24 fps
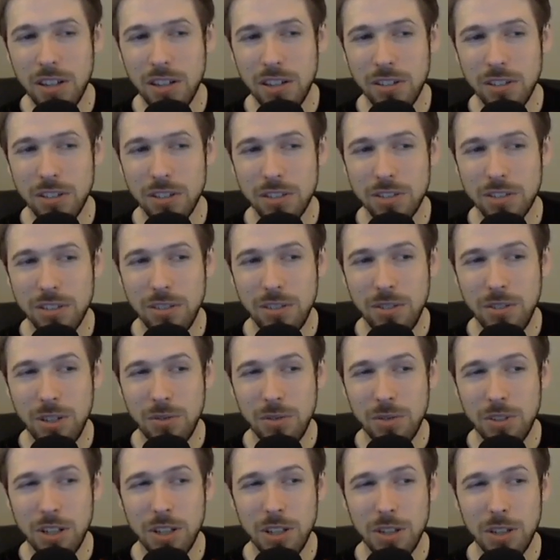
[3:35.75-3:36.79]
and let's say you
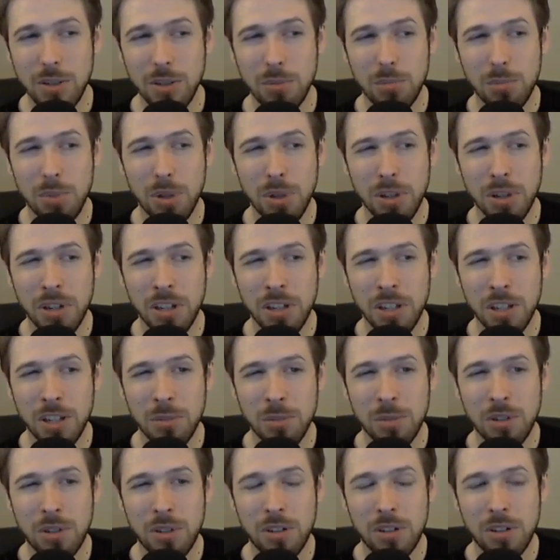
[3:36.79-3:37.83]
have King of
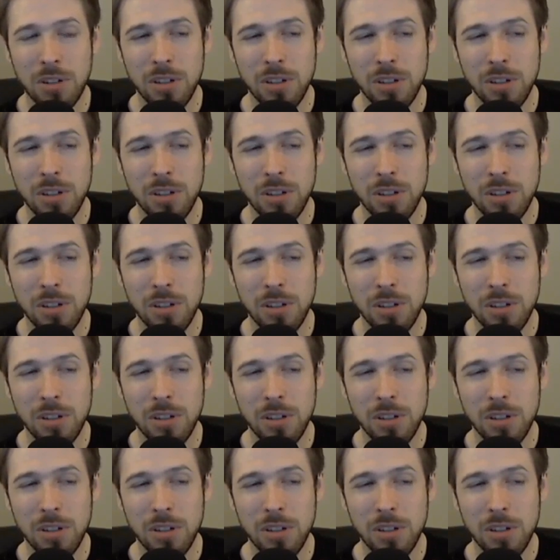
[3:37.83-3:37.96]
Bloodhammer